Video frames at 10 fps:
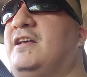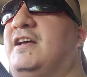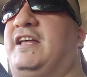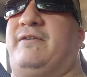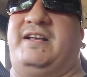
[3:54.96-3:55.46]

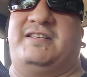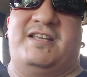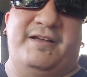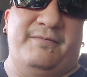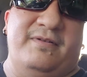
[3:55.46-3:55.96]
Anyways,
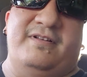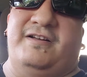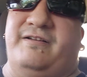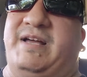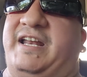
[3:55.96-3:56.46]

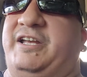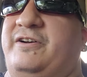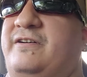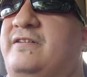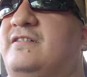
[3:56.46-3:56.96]
I'm out of
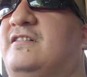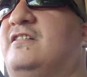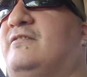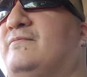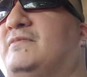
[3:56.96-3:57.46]
here.
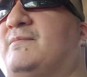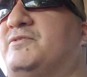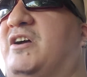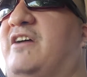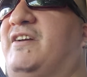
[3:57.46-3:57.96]
Um, I'm
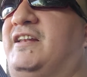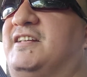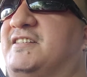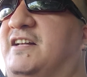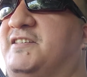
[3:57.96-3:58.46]
driving and
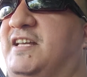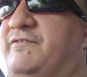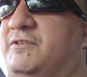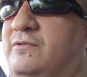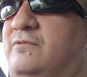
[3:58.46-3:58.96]
it's not
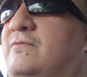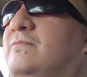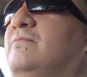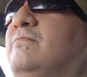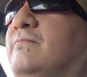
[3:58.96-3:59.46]
safe to
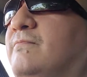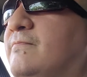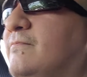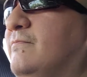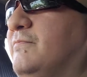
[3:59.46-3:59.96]

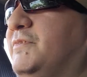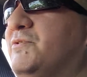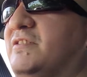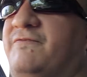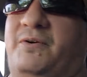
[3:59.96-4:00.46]

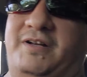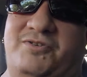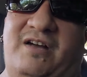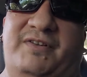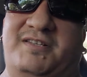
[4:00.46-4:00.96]
use the phone and
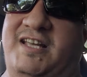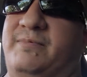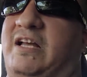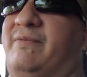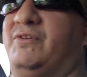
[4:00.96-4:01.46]
drive at the same
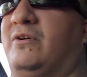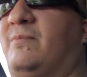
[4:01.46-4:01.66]
time. Even though